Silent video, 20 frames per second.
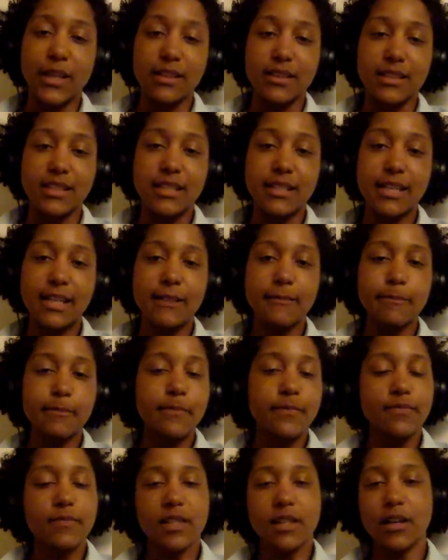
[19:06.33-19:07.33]
weight in the sled,
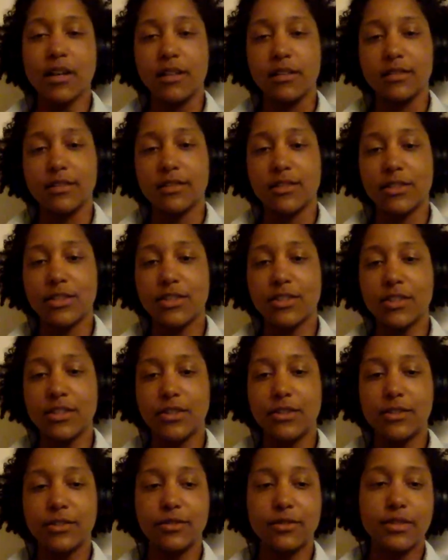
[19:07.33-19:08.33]
haul it on the
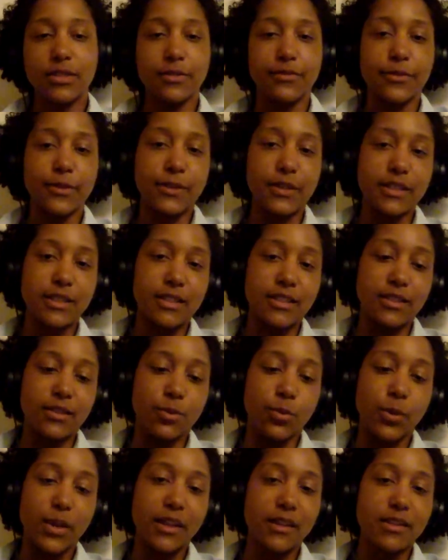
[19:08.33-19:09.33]
snow, convert it
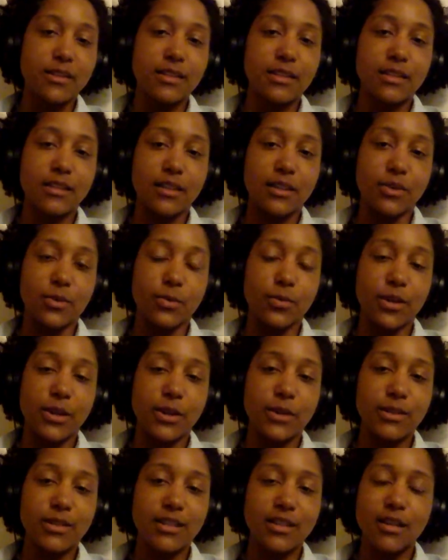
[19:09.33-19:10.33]
to wheels on the
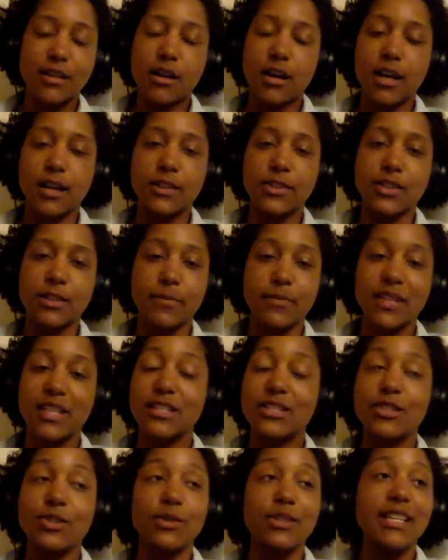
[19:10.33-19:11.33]
roads. Awesome.
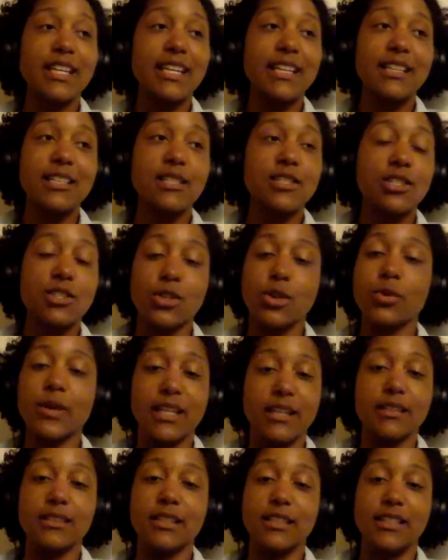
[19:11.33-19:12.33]
Dude, it gets so
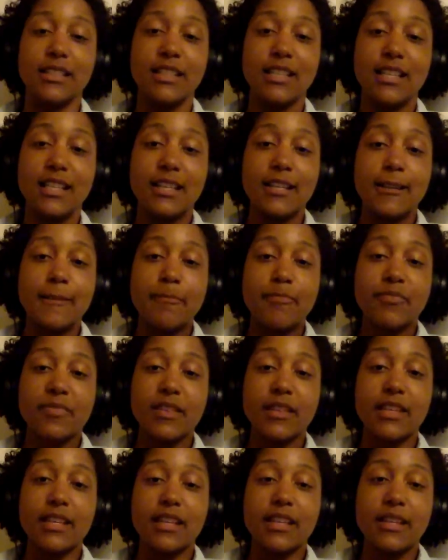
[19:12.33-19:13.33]
hilly.
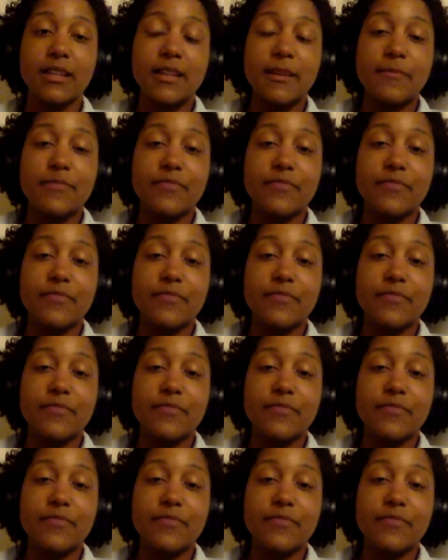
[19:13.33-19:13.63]
Like,